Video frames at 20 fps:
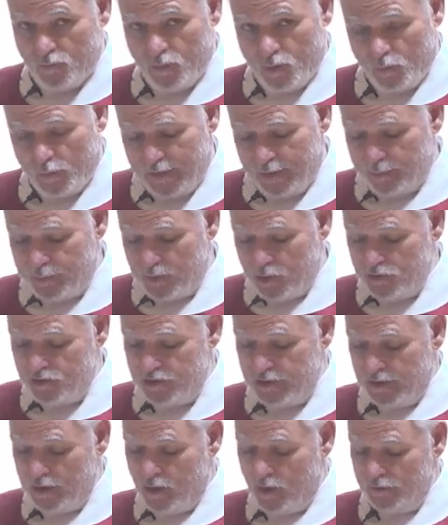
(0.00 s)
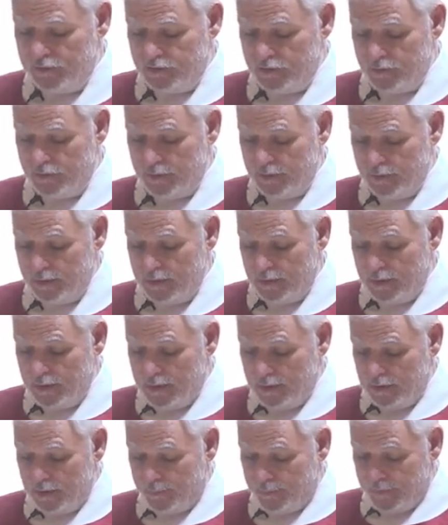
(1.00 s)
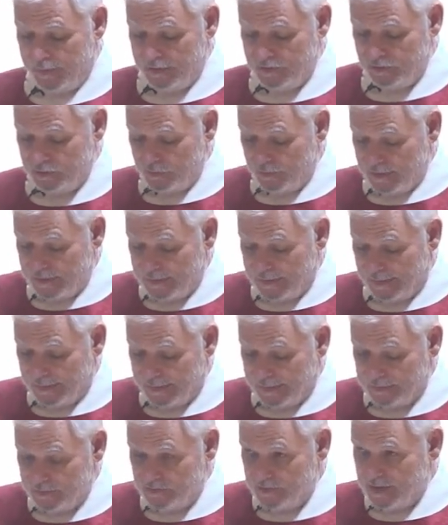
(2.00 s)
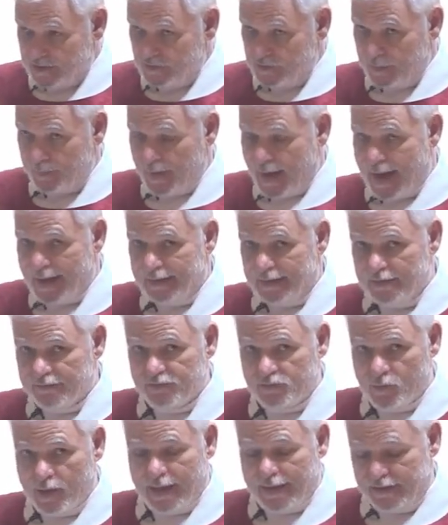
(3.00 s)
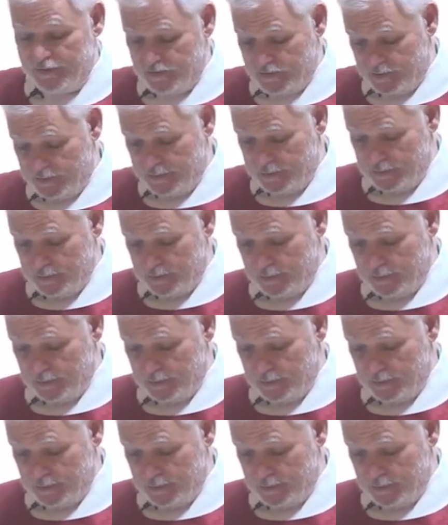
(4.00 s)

When we approach the altar, the priest or the deacon says, 'The body of Christ.'